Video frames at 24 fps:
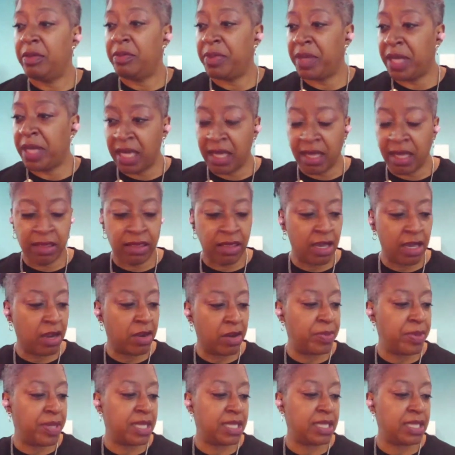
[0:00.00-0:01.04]
be a
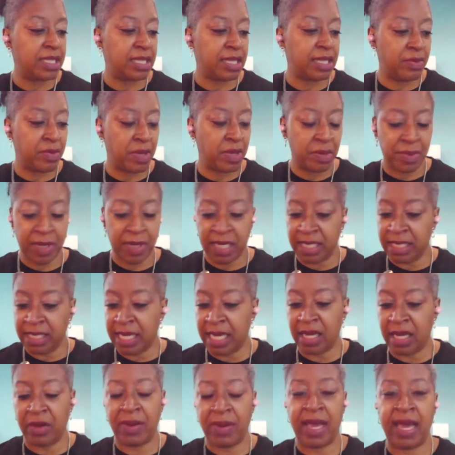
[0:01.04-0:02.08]
therapist. I want to be a
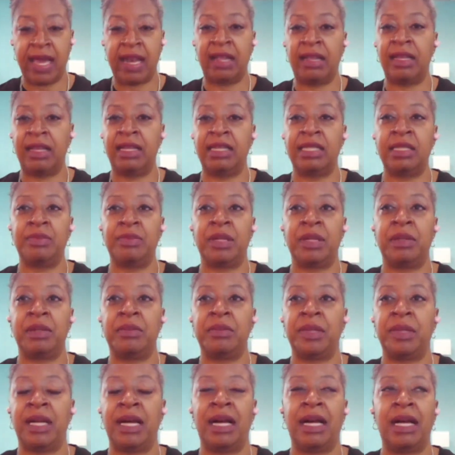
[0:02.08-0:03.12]
psychoanalyst, blah,
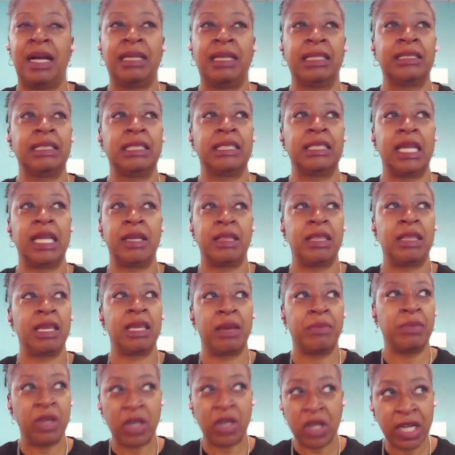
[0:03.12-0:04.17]
blah. I
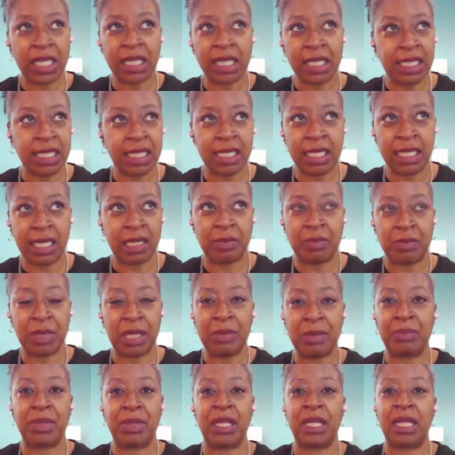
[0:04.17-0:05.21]
think I'm good at listening to
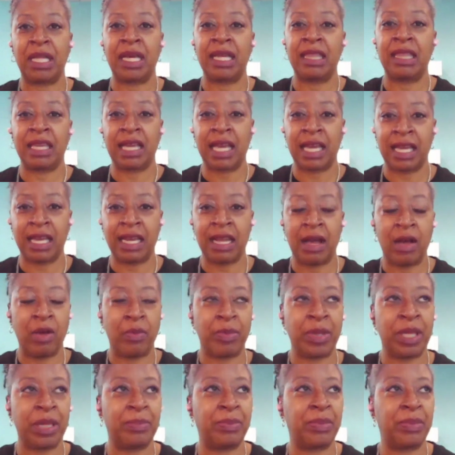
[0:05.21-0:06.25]
people. I think I can
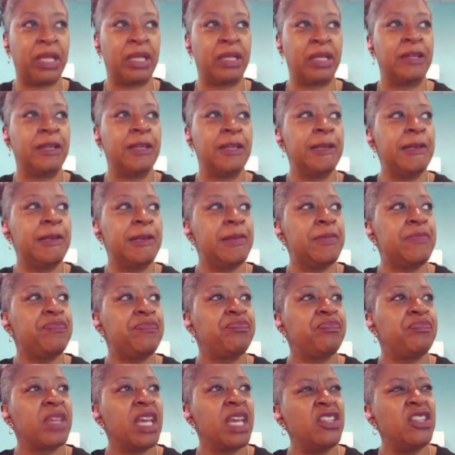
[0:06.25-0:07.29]
help people.
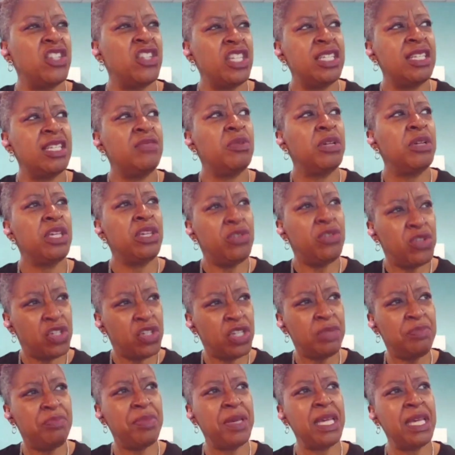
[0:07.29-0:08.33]
And she said, well, you
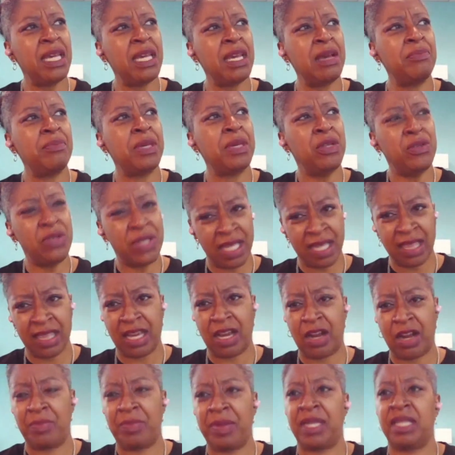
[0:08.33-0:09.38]
should be a music
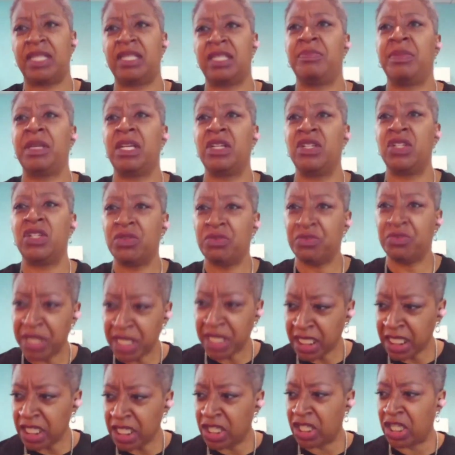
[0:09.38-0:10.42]
therapist because you're
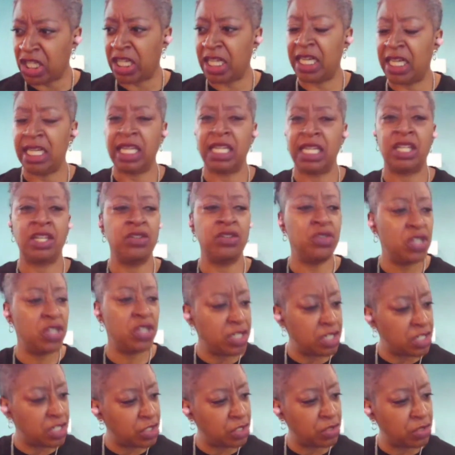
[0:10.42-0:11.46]
really good, and you
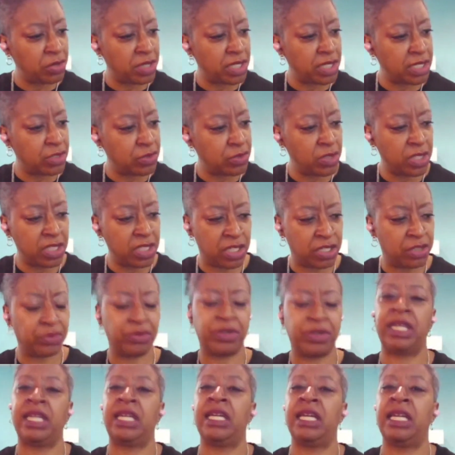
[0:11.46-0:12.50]
should do a dual
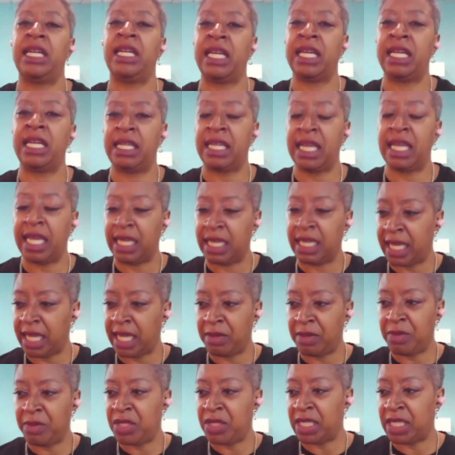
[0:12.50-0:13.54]
degree and
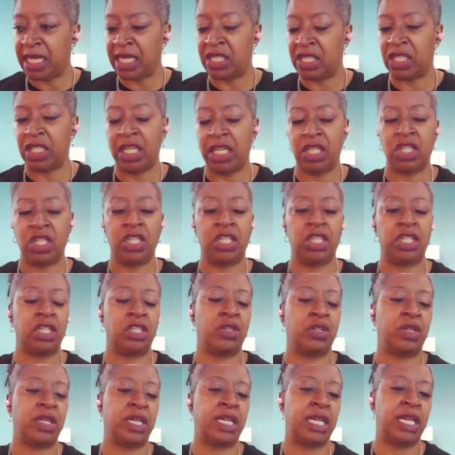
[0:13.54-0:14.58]
get a music education
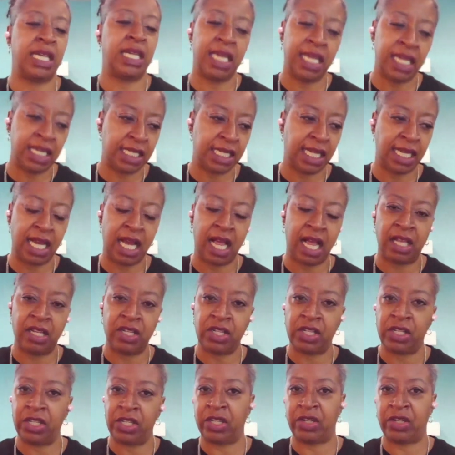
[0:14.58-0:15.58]
degree and get a psychology